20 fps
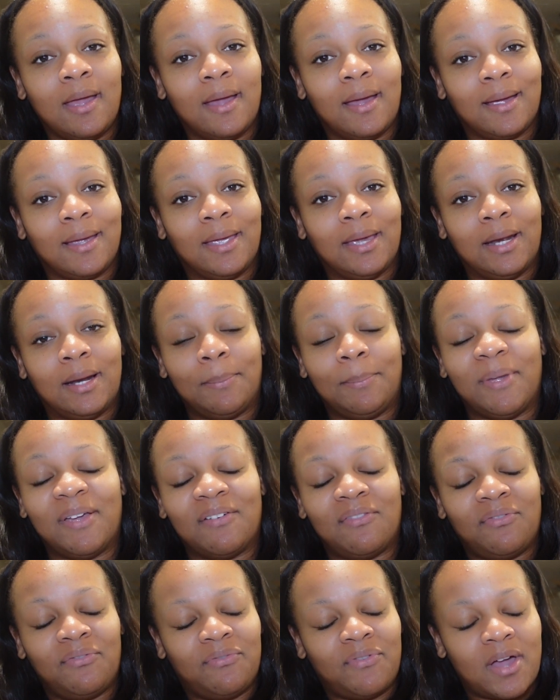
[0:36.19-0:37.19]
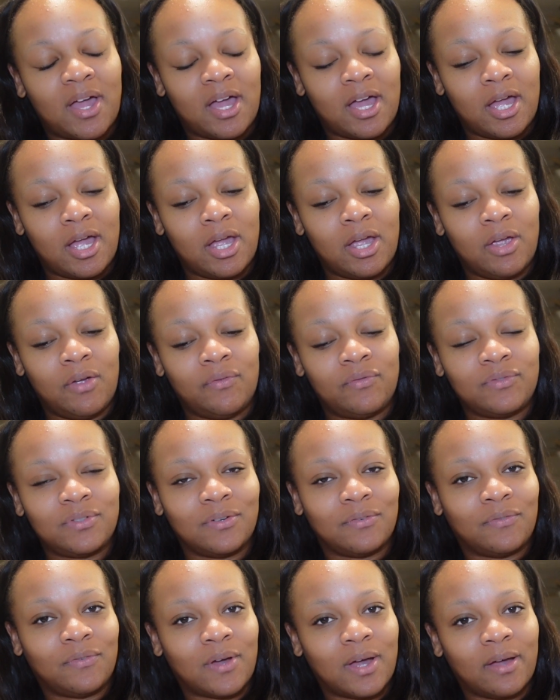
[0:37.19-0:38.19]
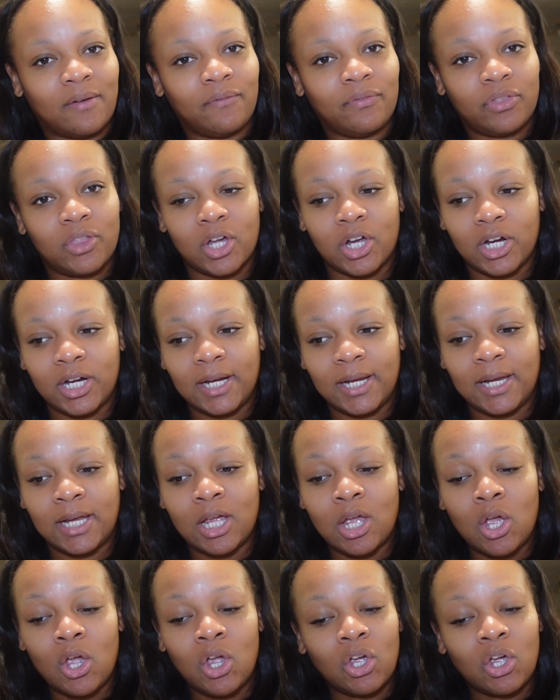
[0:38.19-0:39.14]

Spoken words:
I get up at 5 to 5:30,